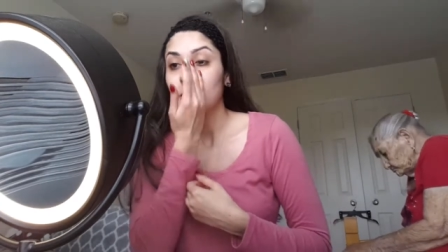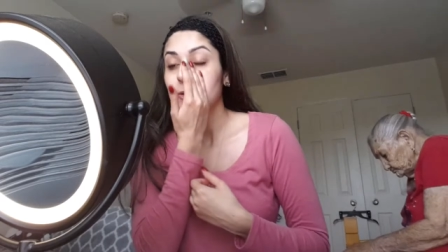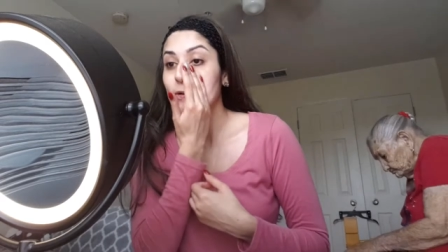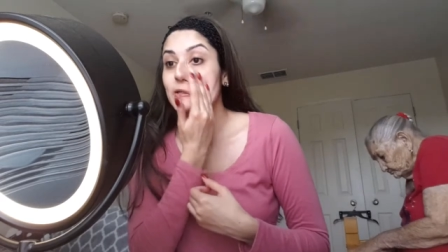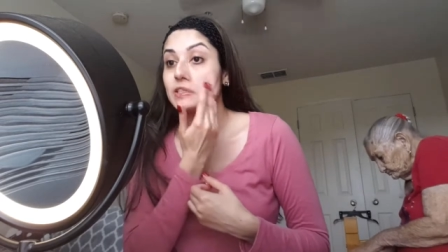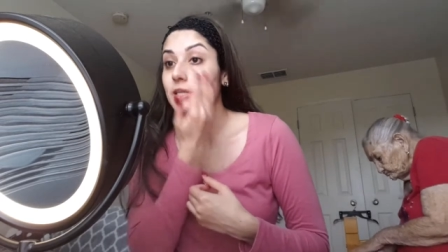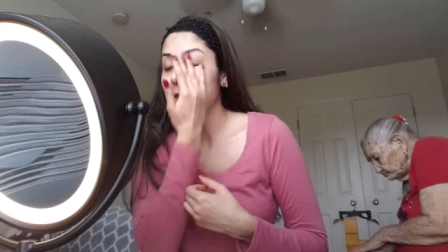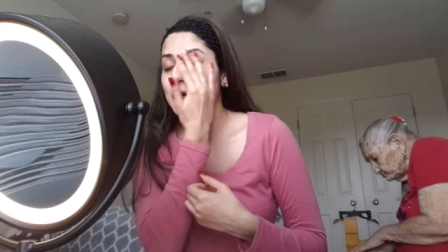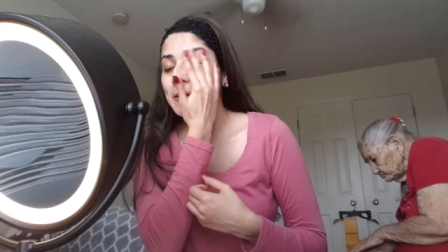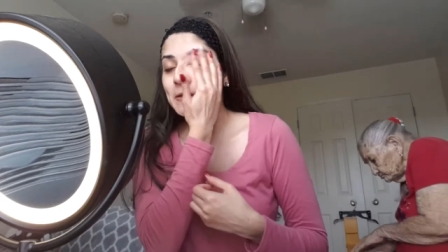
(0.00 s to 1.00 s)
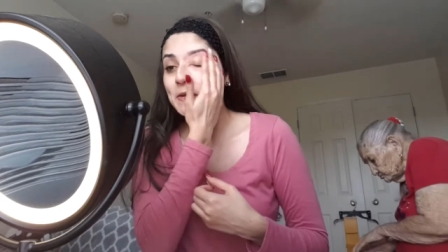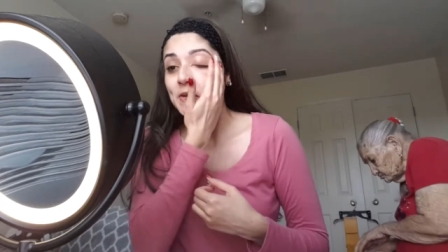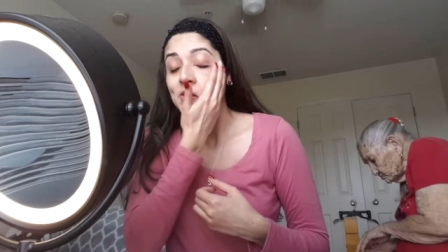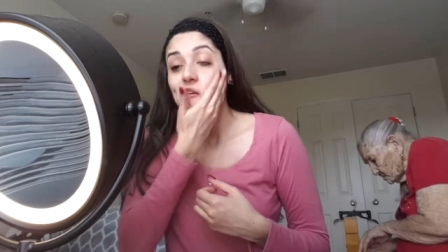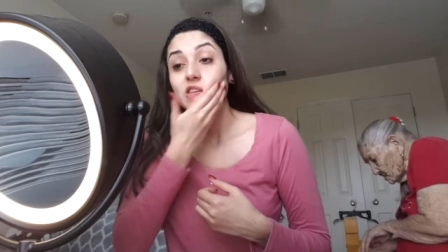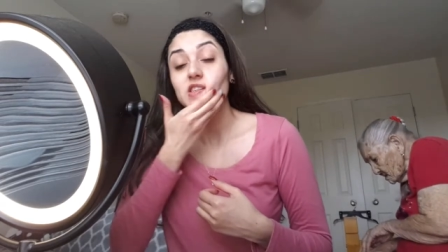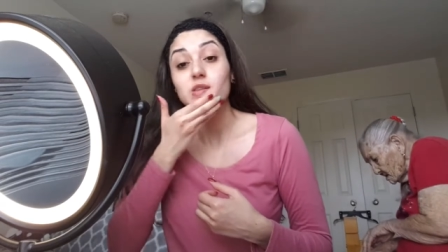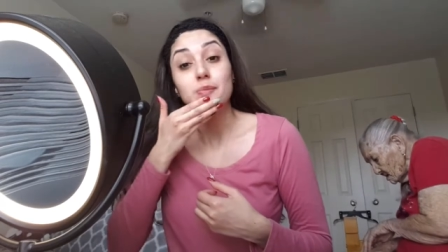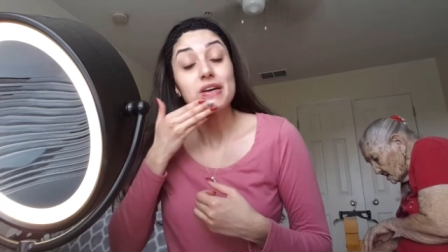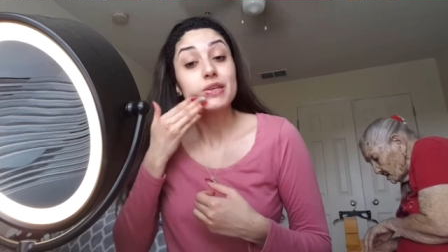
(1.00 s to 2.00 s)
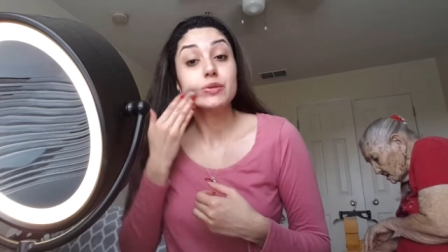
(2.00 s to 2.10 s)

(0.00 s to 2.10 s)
throughout the day despite